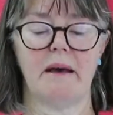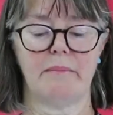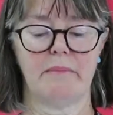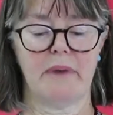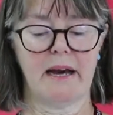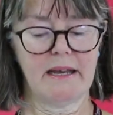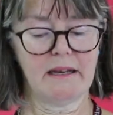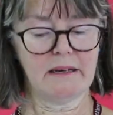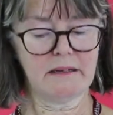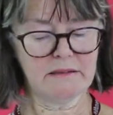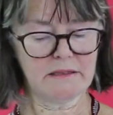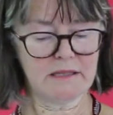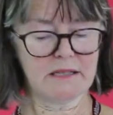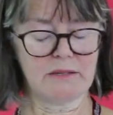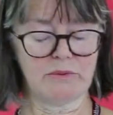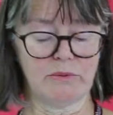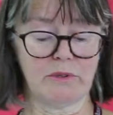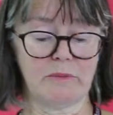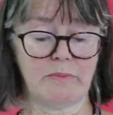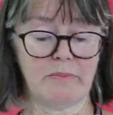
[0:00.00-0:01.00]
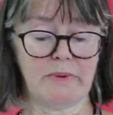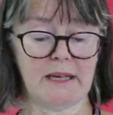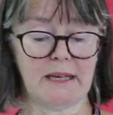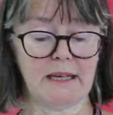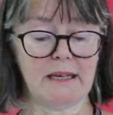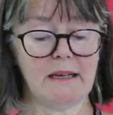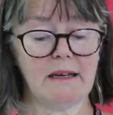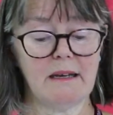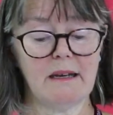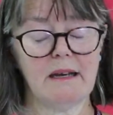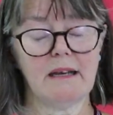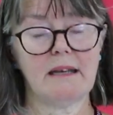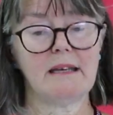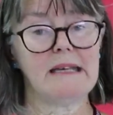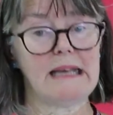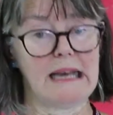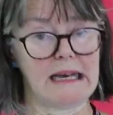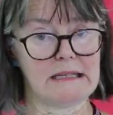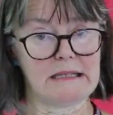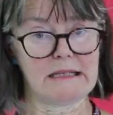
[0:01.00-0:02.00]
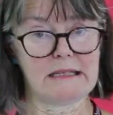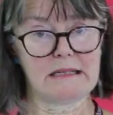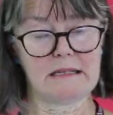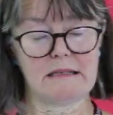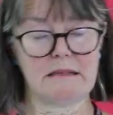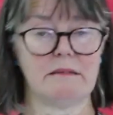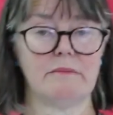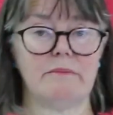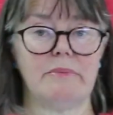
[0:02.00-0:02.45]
My answer would be yes,